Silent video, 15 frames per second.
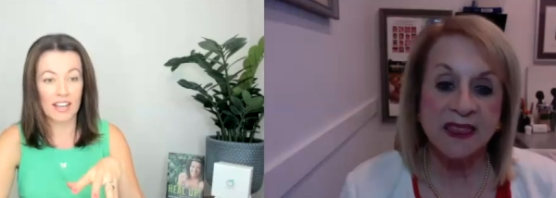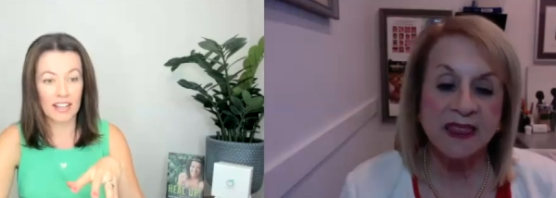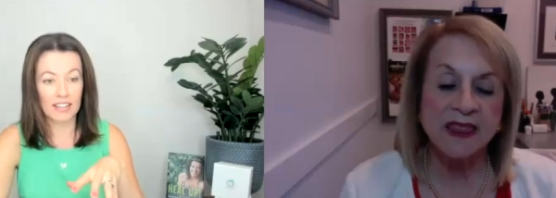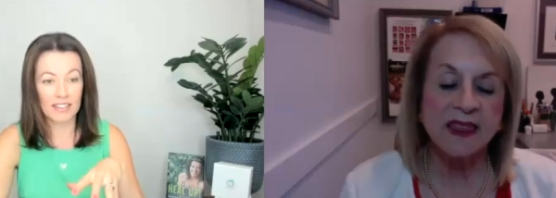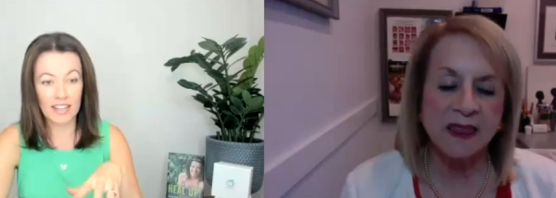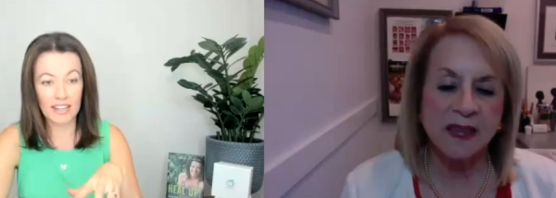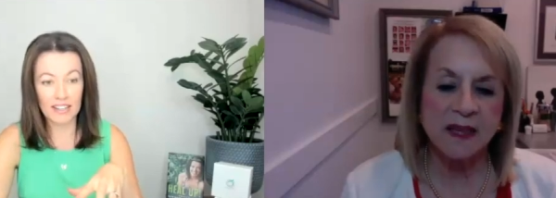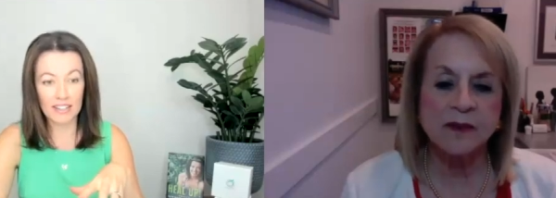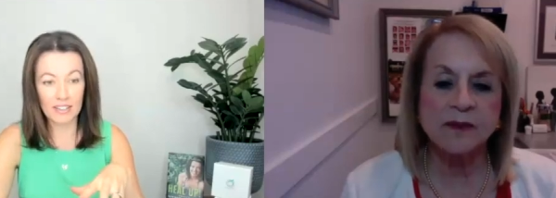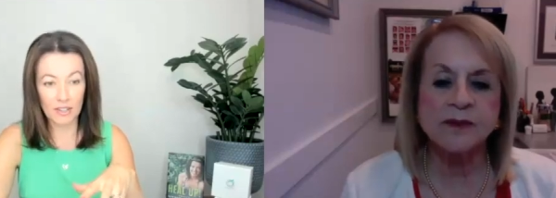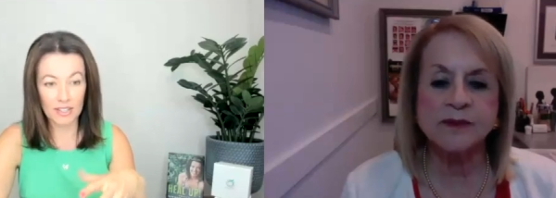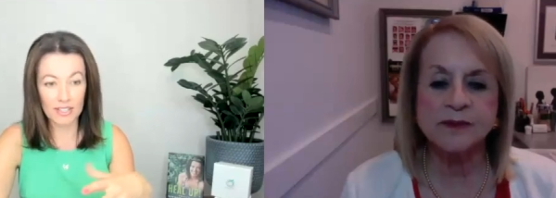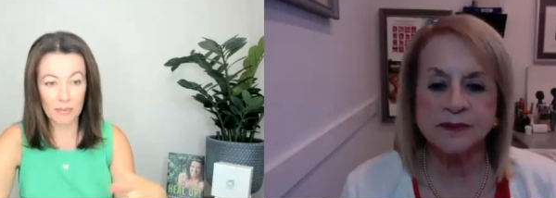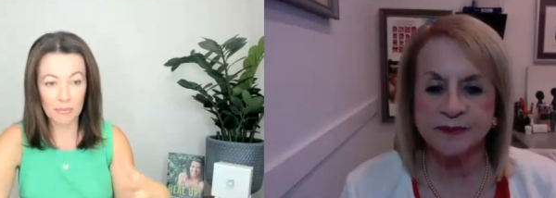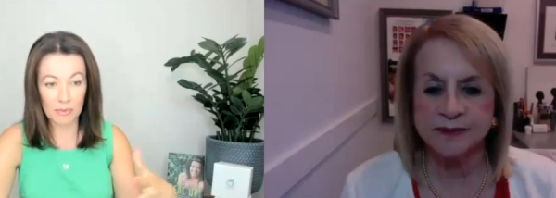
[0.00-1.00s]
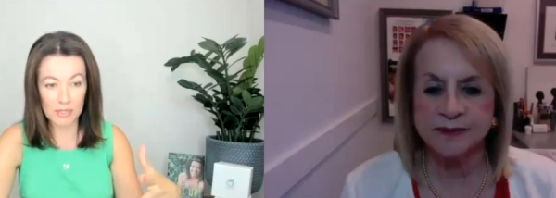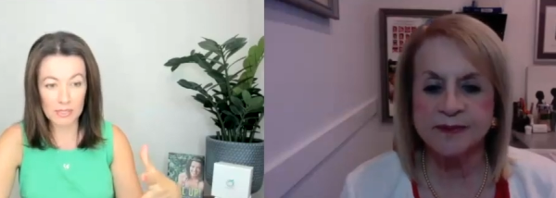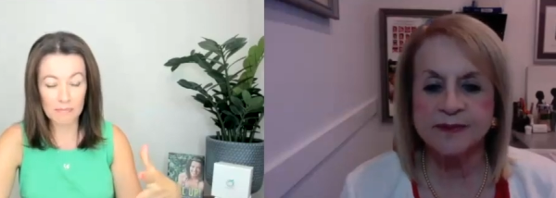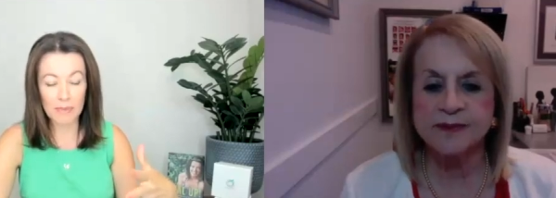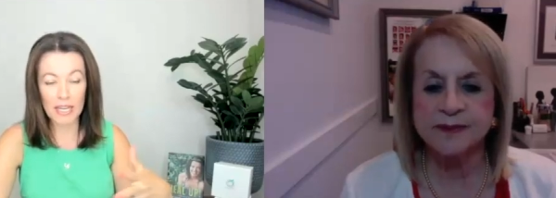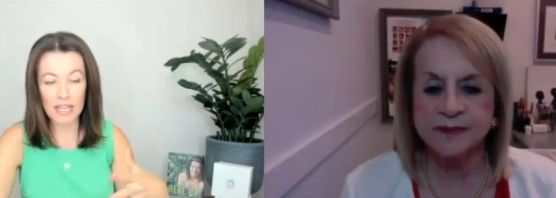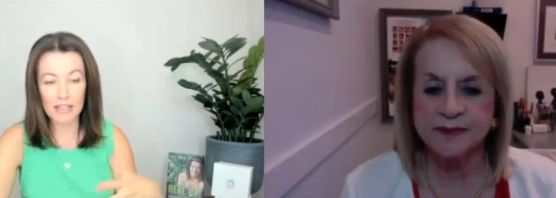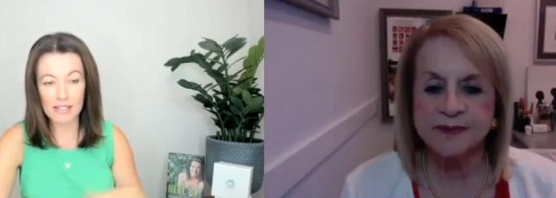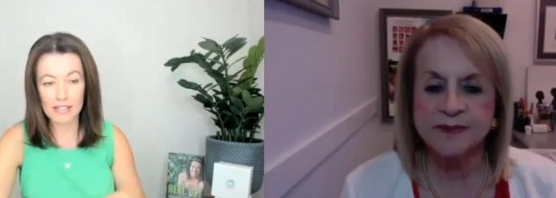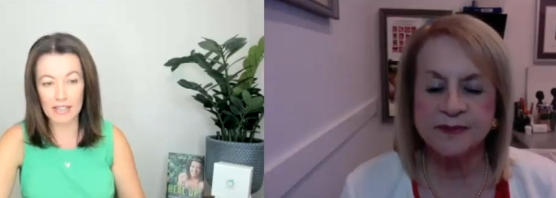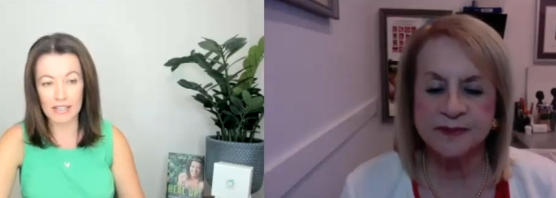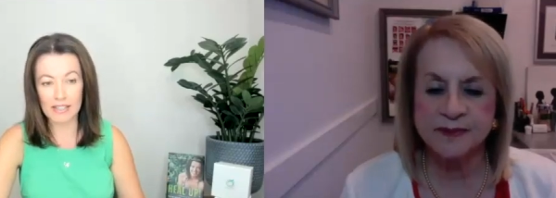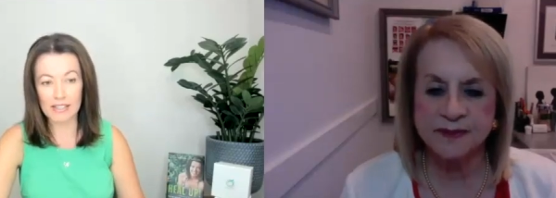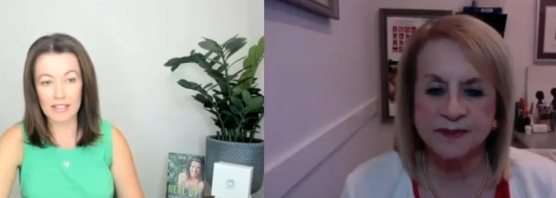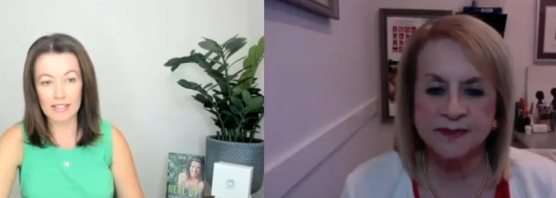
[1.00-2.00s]
Speaker 1: and then you end up with
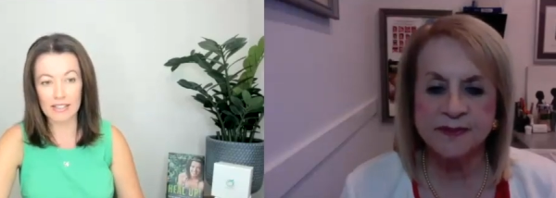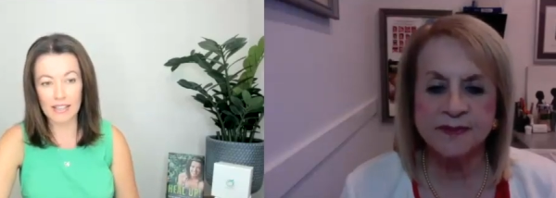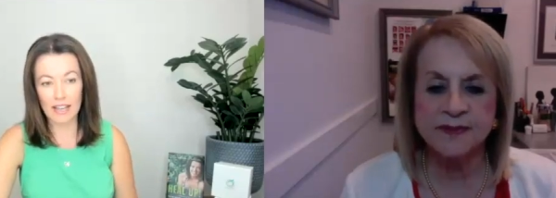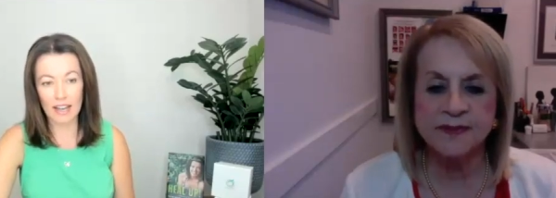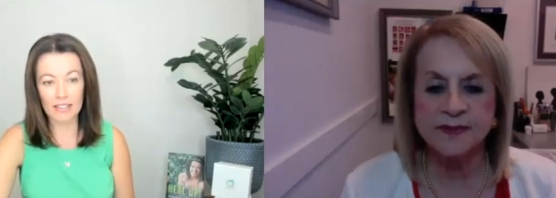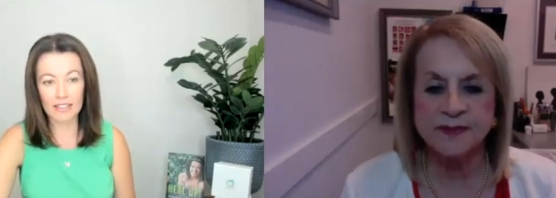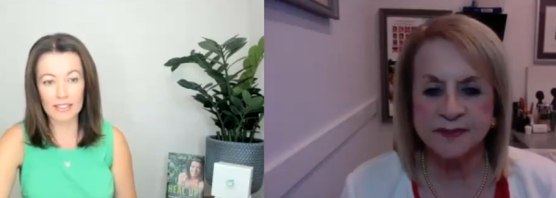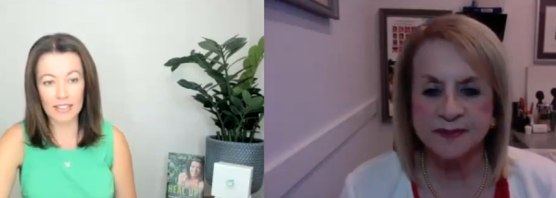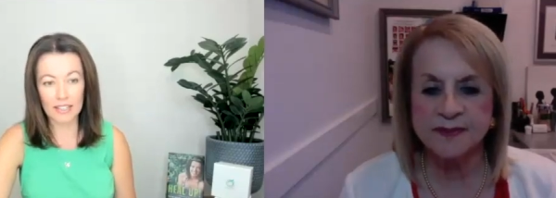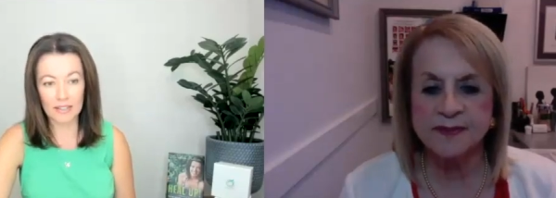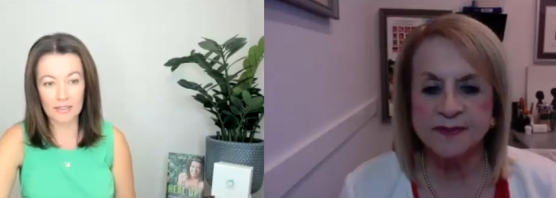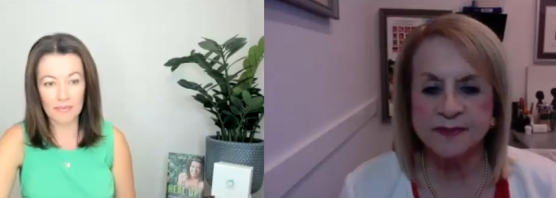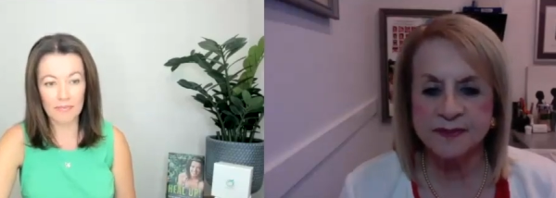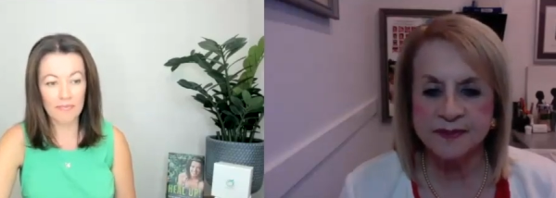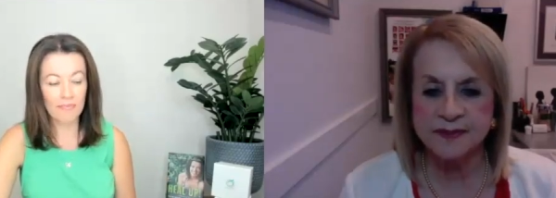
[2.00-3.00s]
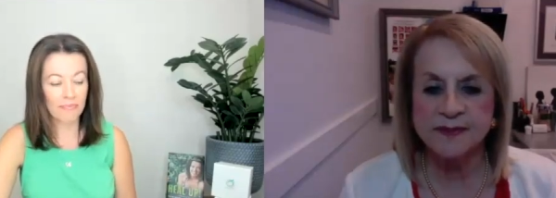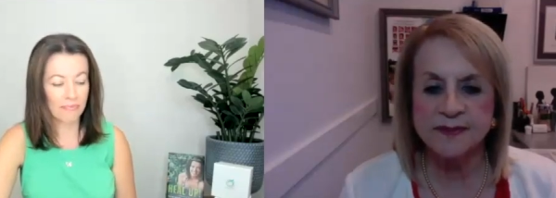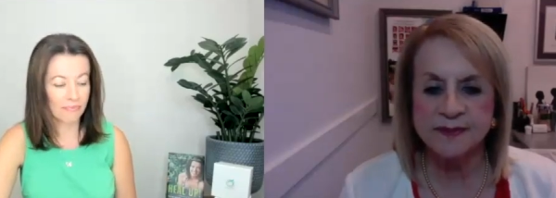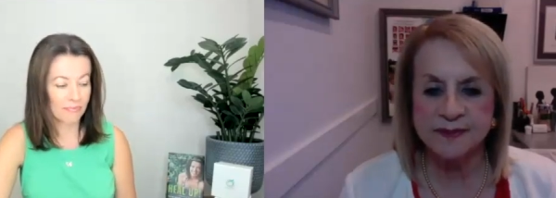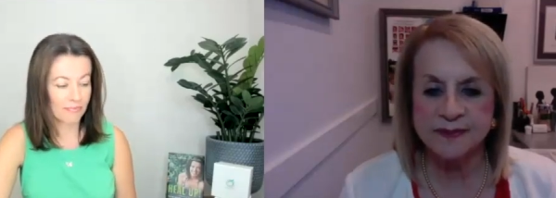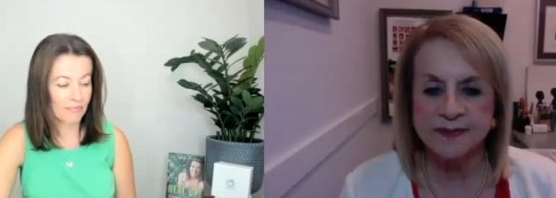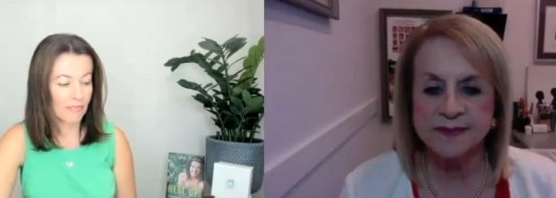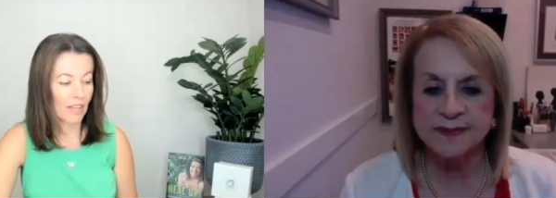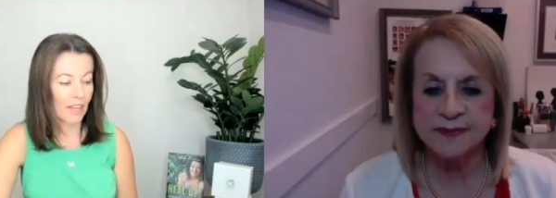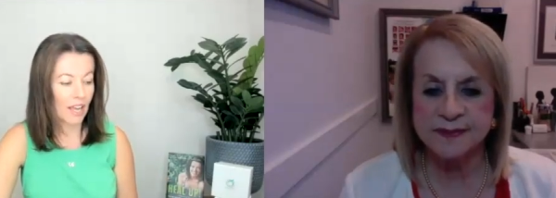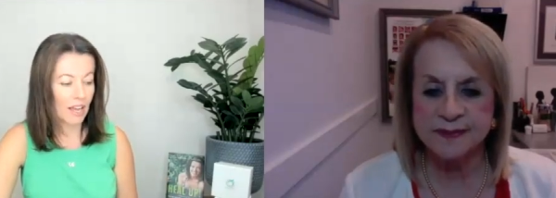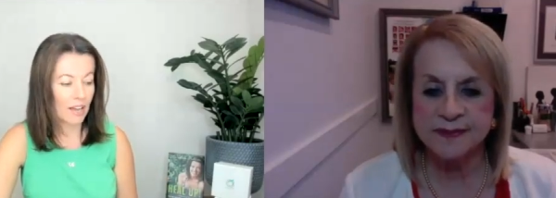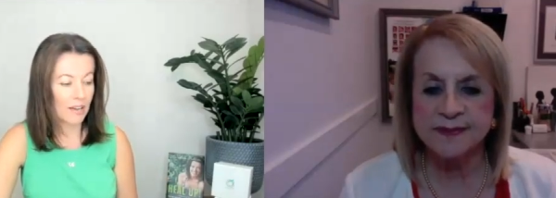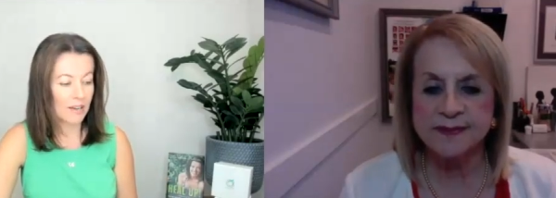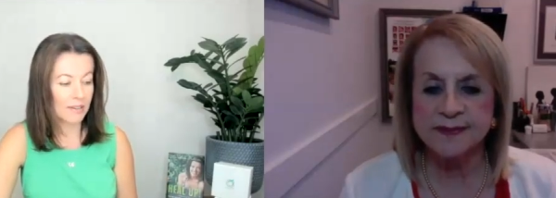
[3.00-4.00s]
spaces exactly
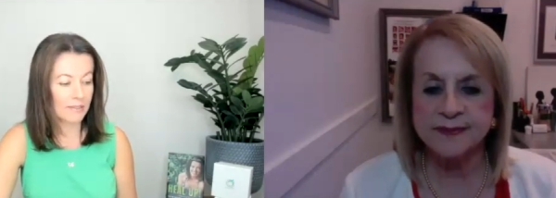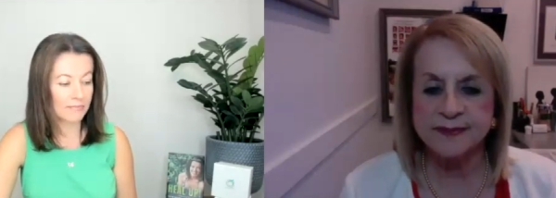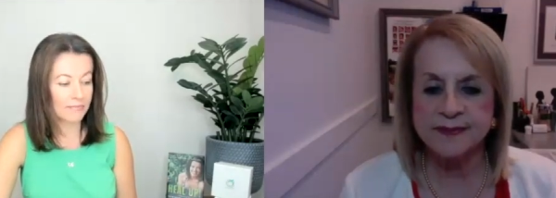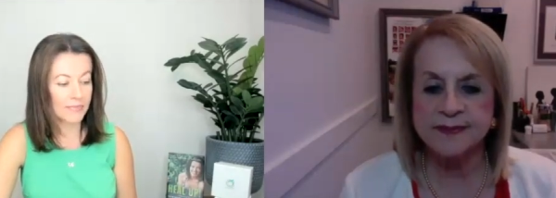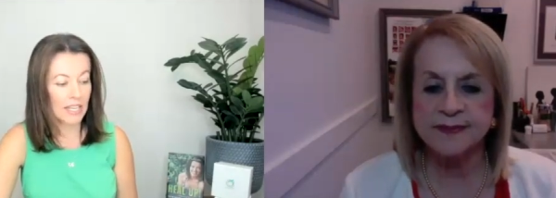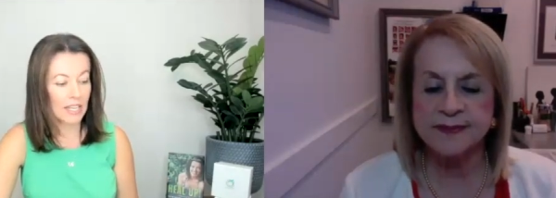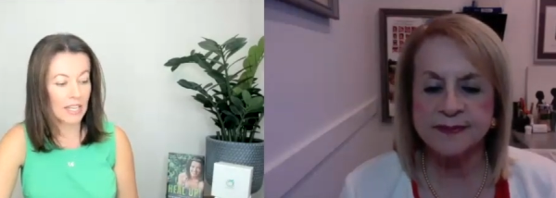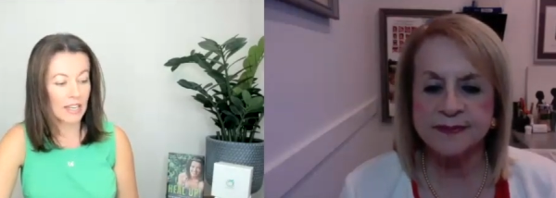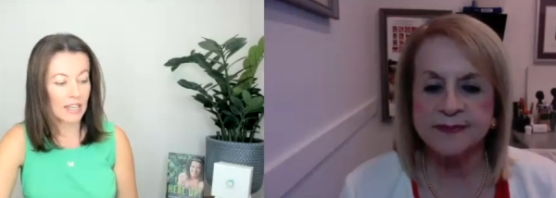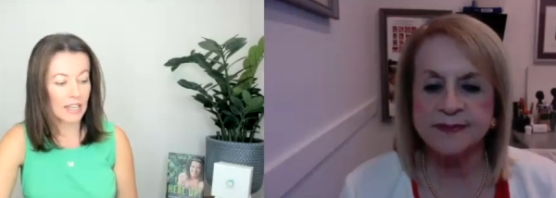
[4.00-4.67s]
mm-hmm. um,